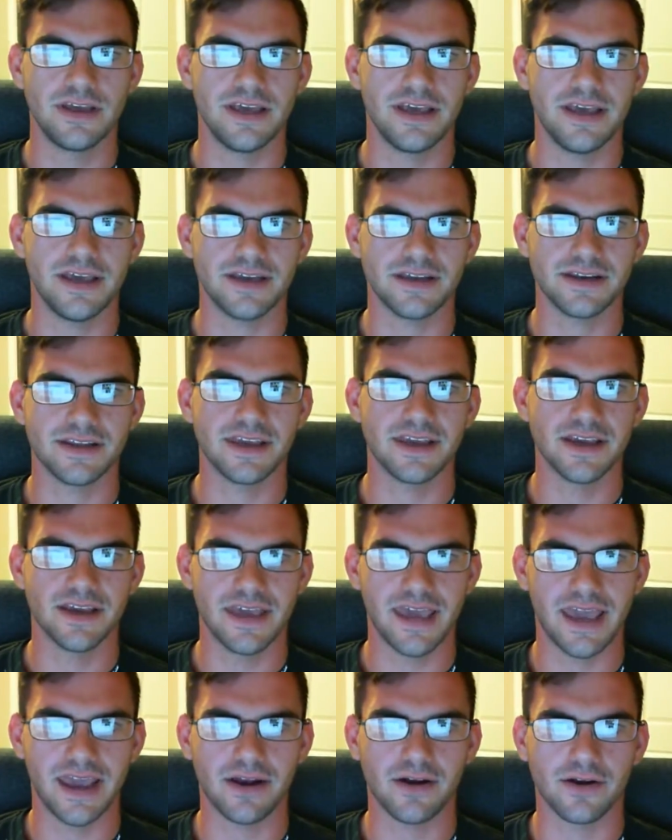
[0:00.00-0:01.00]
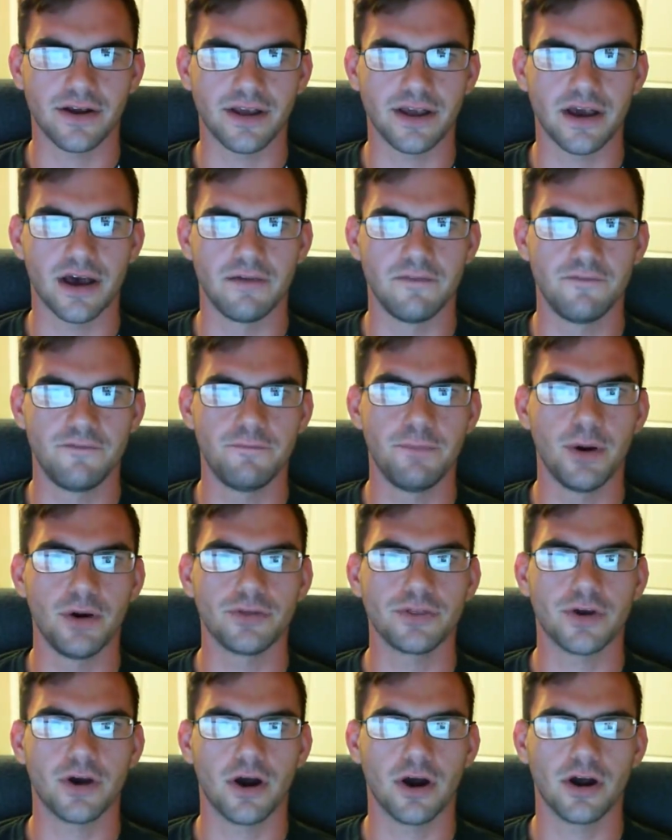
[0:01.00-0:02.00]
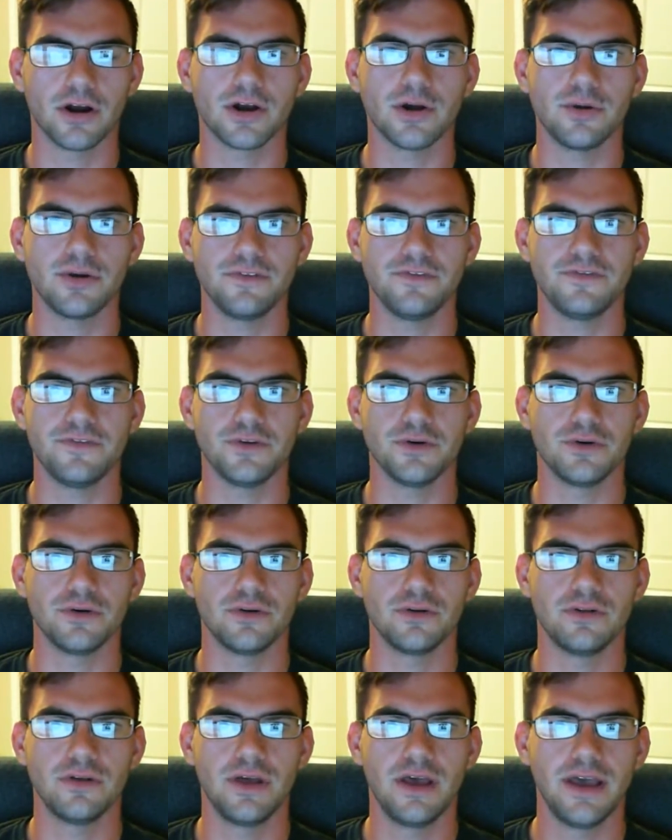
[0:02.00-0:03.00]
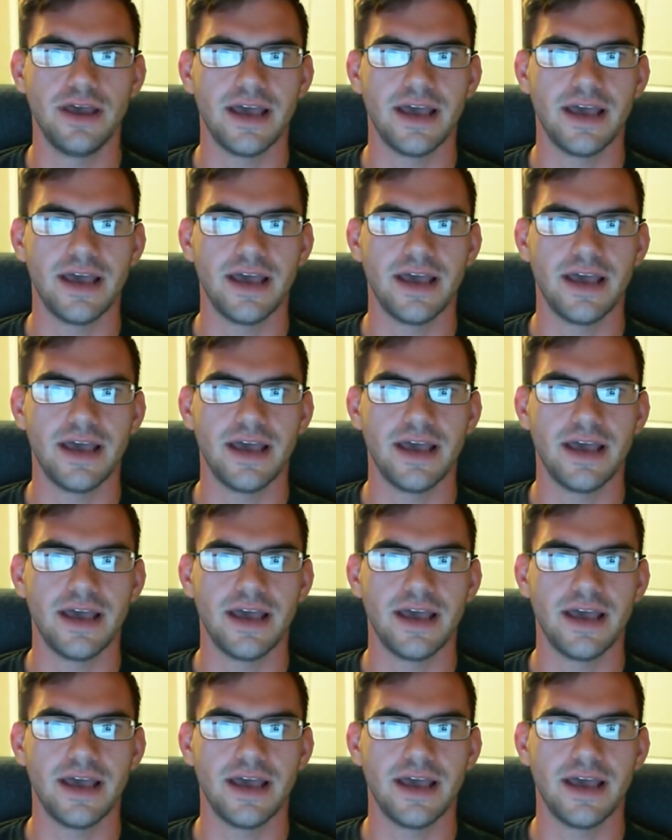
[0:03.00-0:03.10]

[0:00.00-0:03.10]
it can carry on both cargo and fuel,